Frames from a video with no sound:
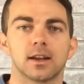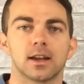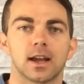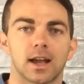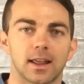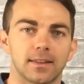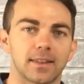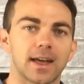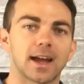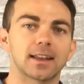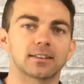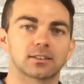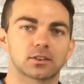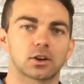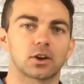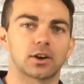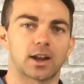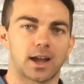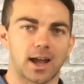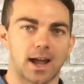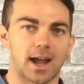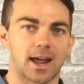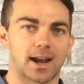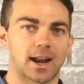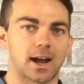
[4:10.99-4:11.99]
and that's going
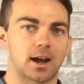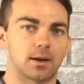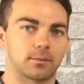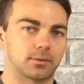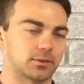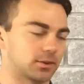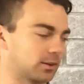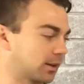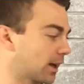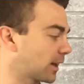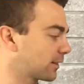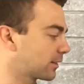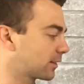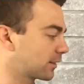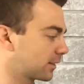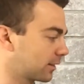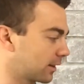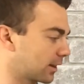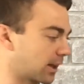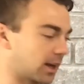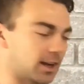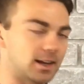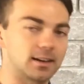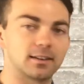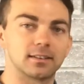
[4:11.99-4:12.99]
to add up. So that's,
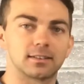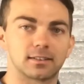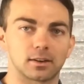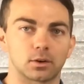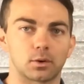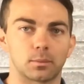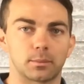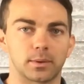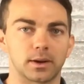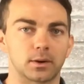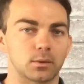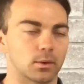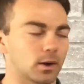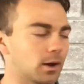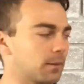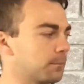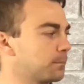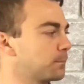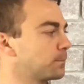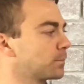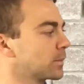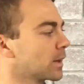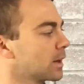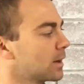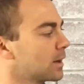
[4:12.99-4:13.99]
the heaters are a big one.